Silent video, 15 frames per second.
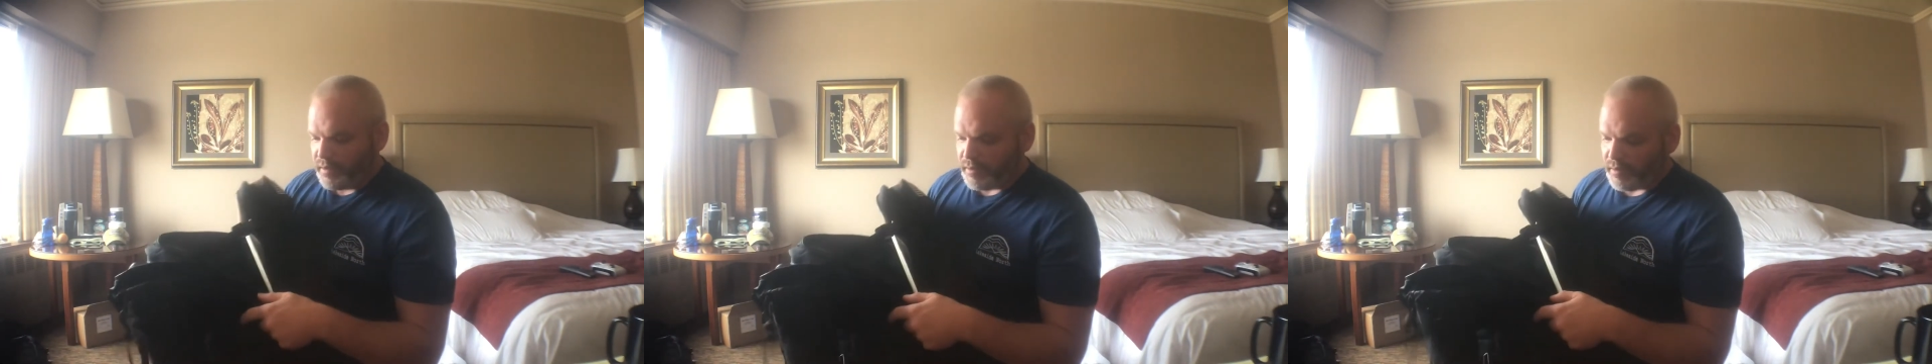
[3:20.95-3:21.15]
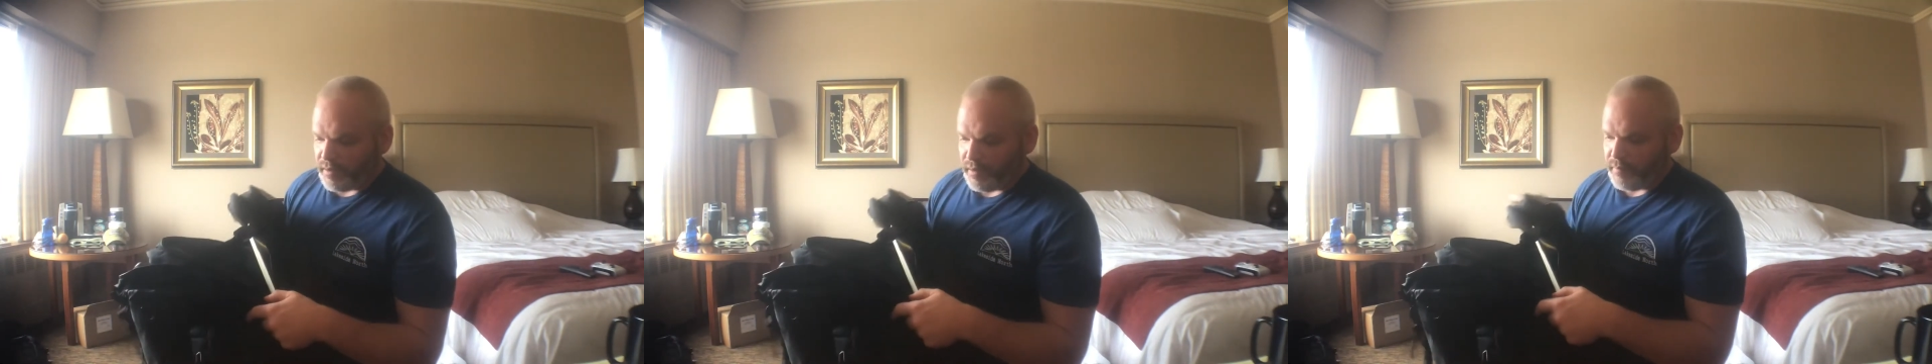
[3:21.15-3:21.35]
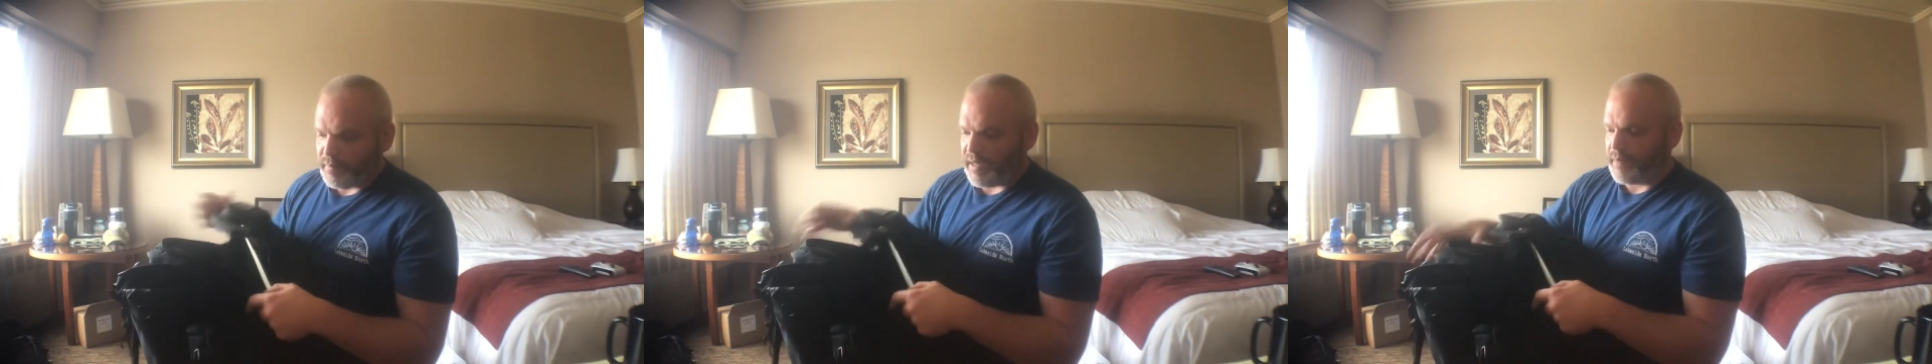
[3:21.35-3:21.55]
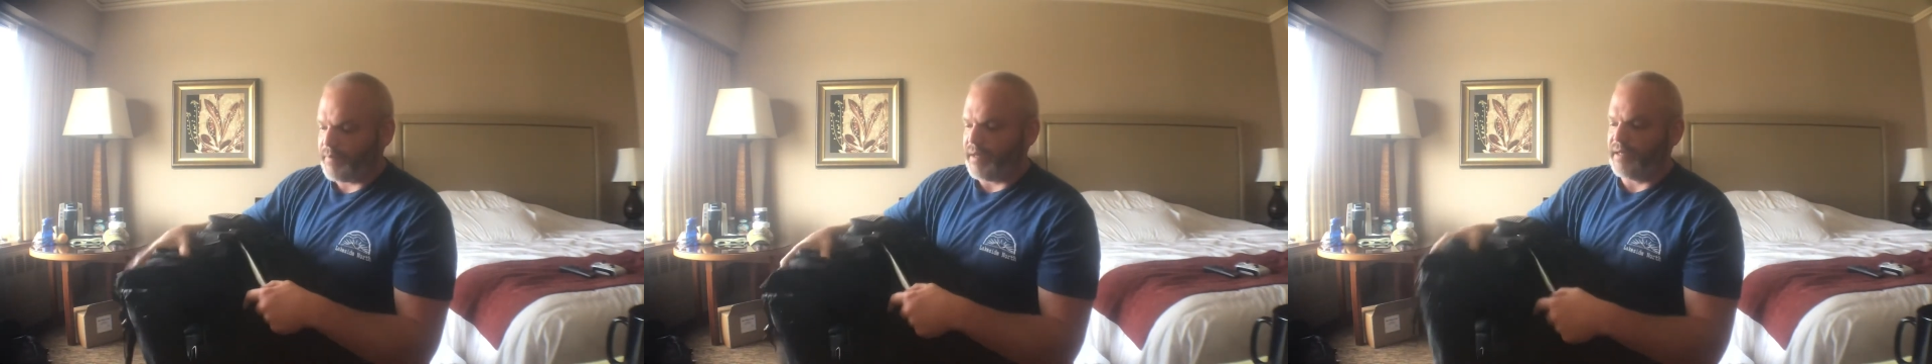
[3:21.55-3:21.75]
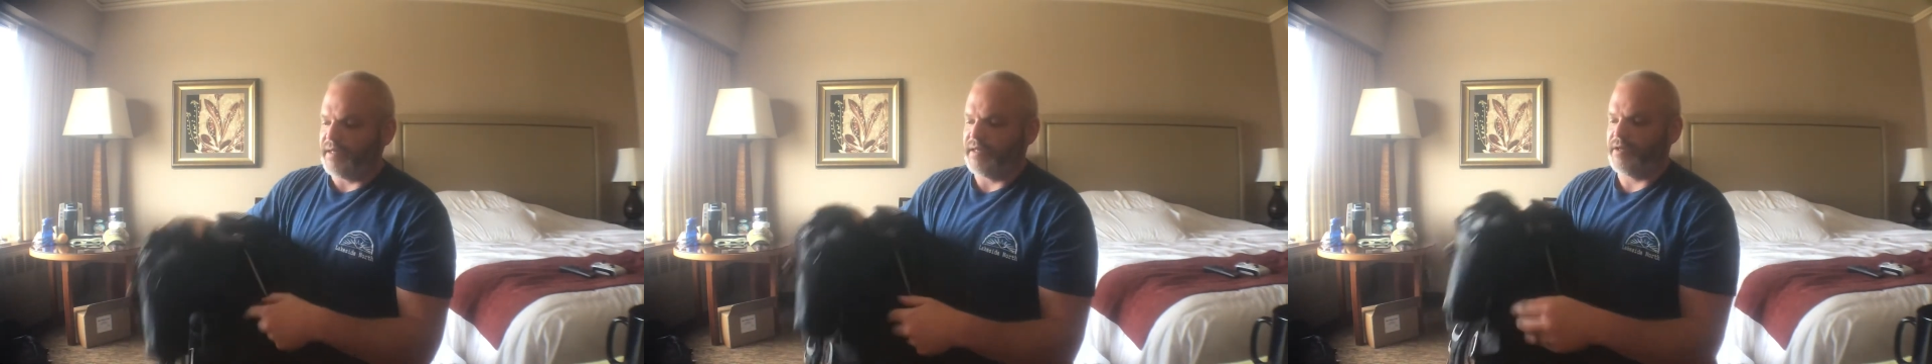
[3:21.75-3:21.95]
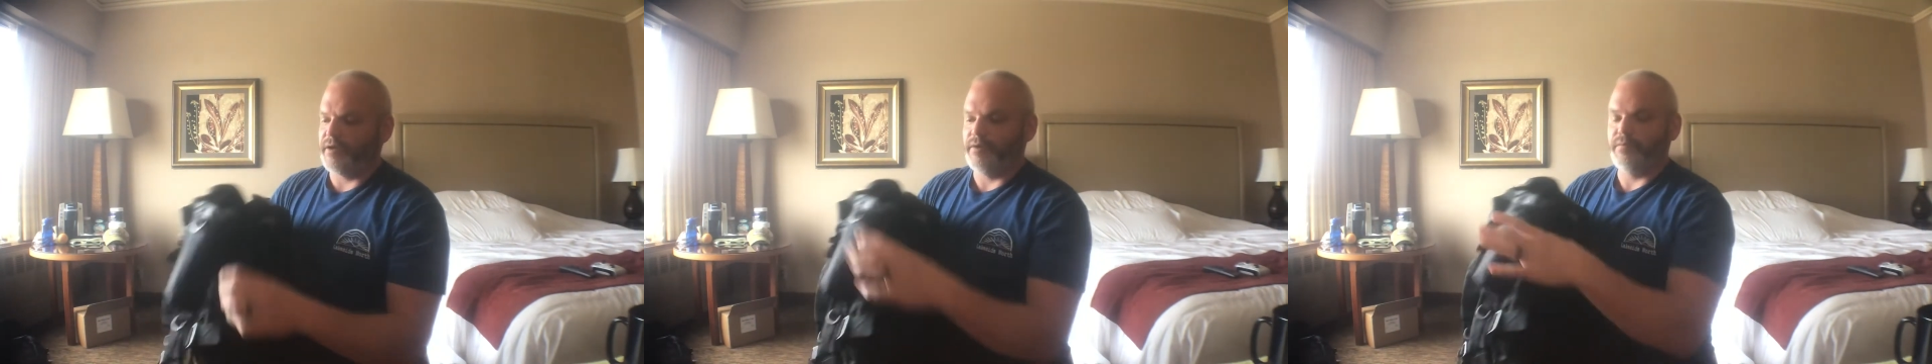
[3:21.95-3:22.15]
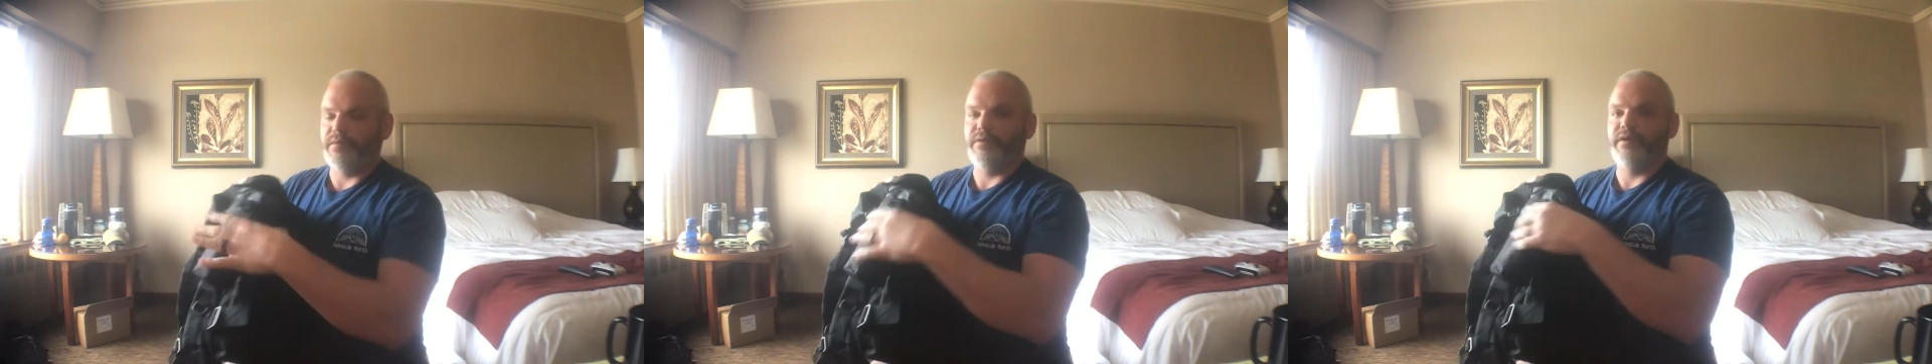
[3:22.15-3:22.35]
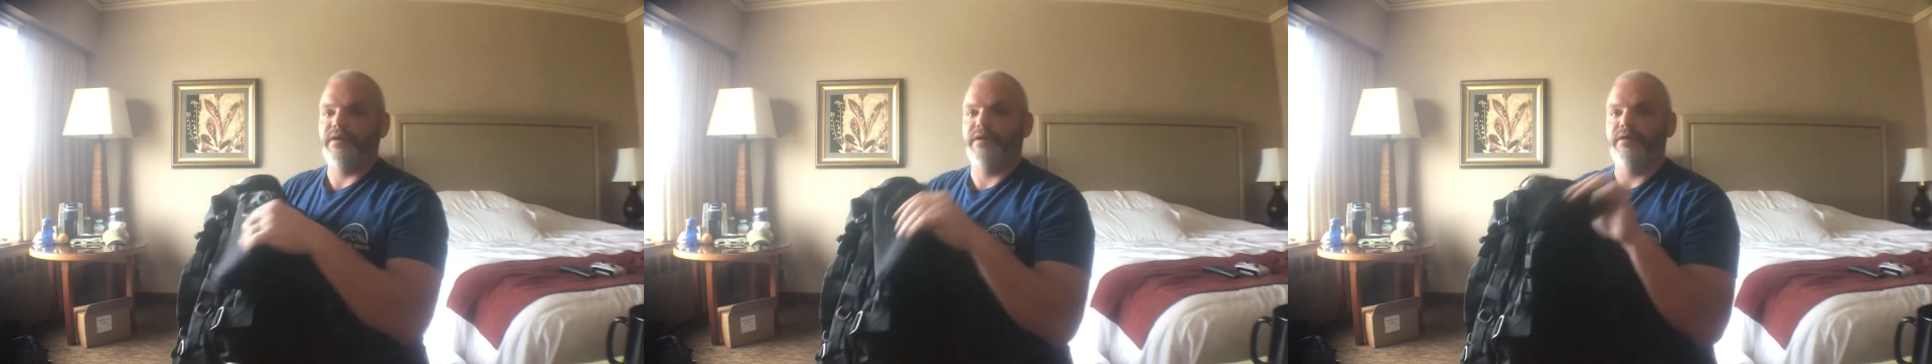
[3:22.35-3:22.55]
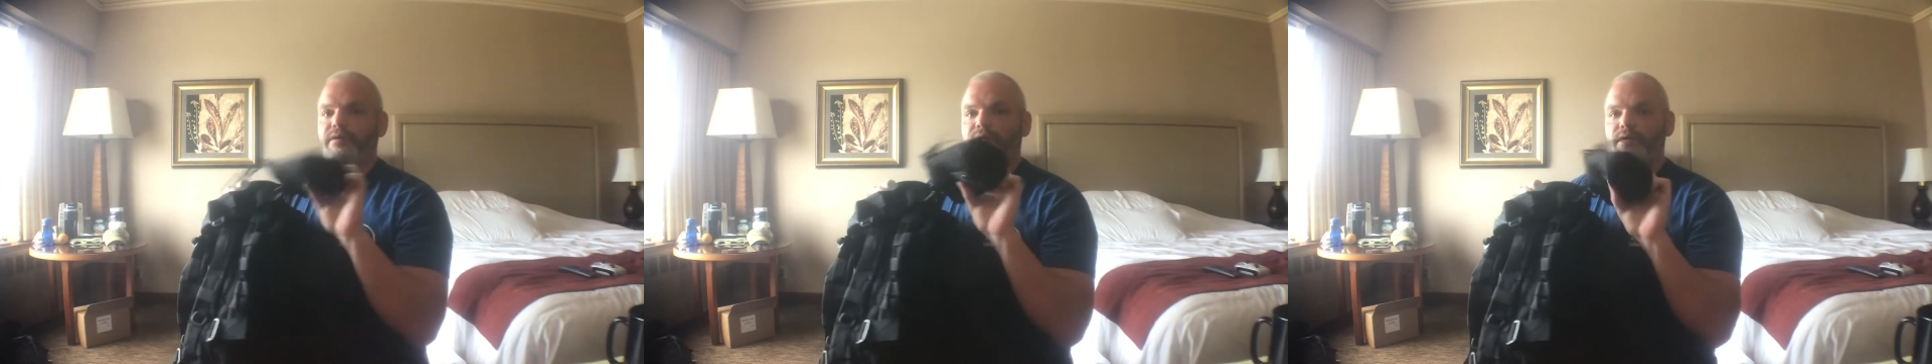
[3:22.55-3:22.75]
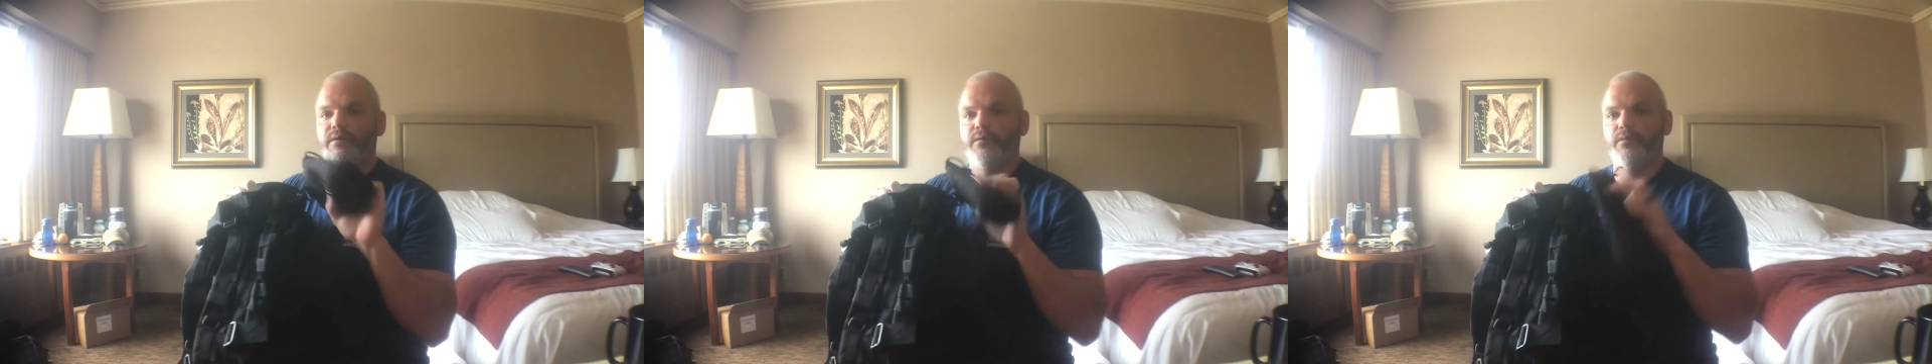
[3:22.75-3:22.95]
The backpack did come with a
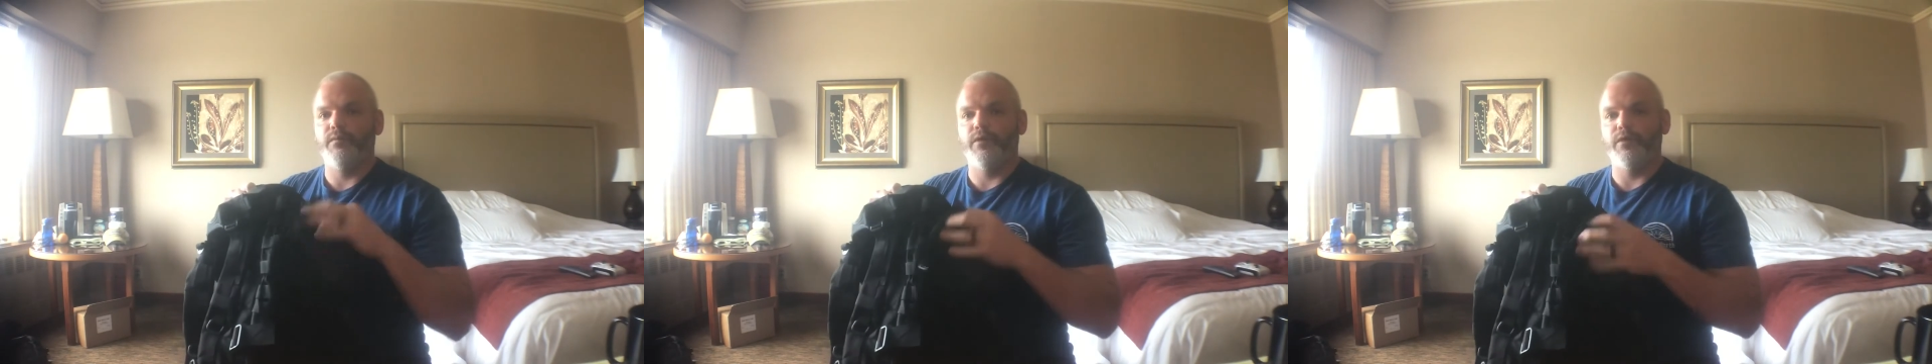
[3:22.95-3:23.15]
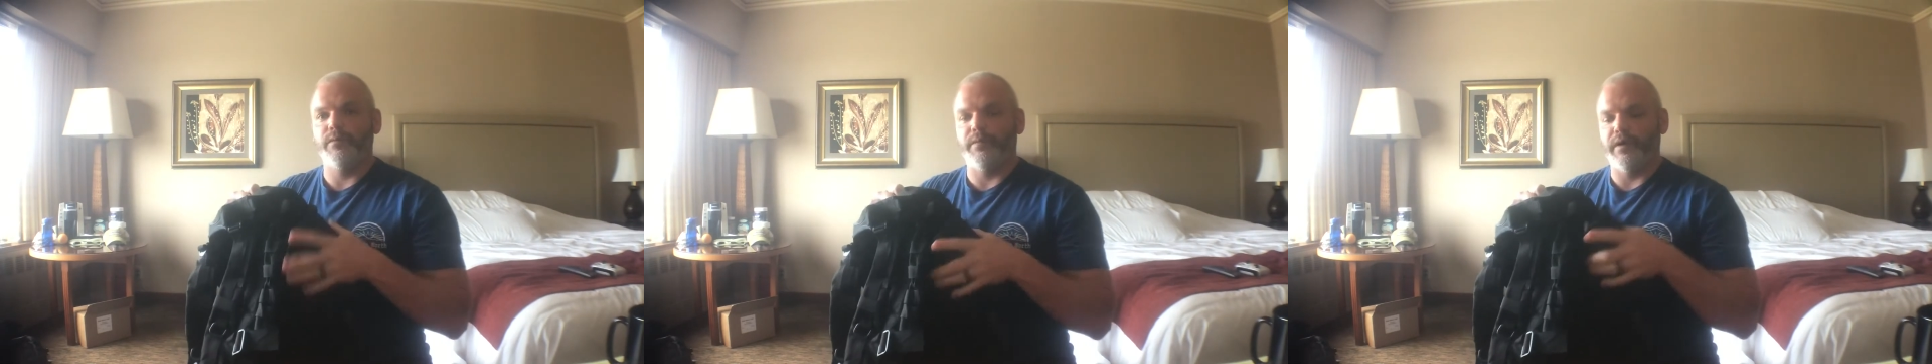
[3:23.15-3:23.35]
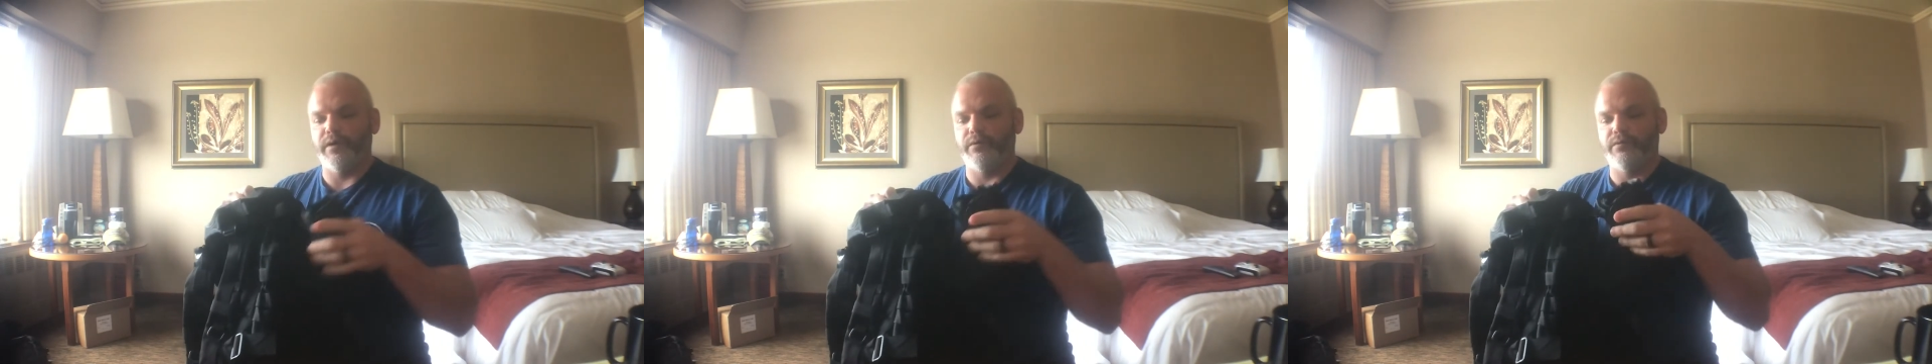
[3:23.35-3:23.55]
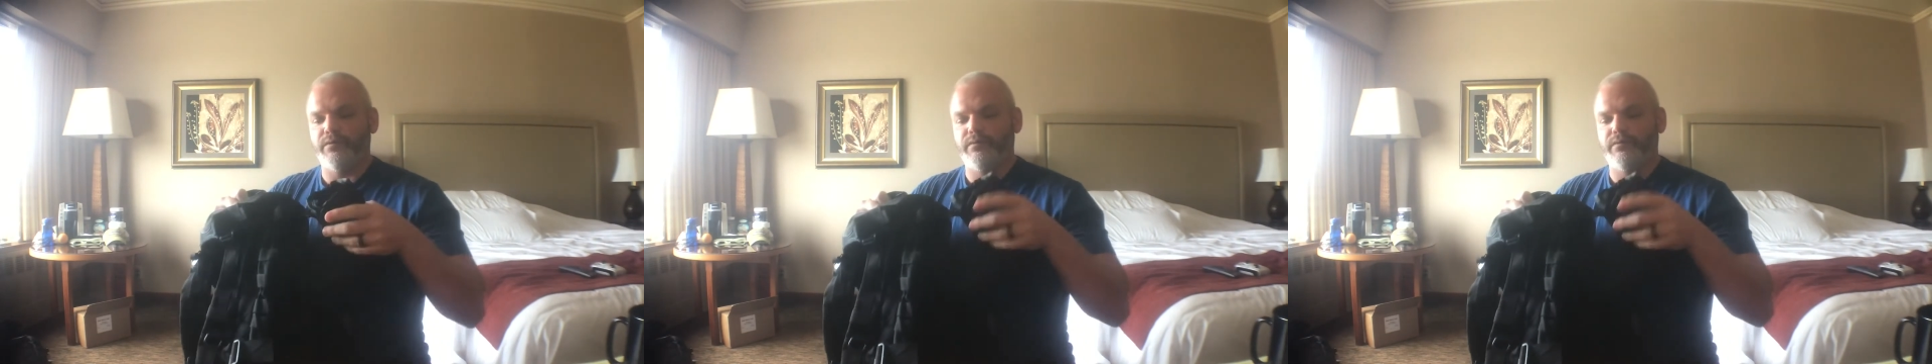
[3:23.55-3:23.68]
water bottle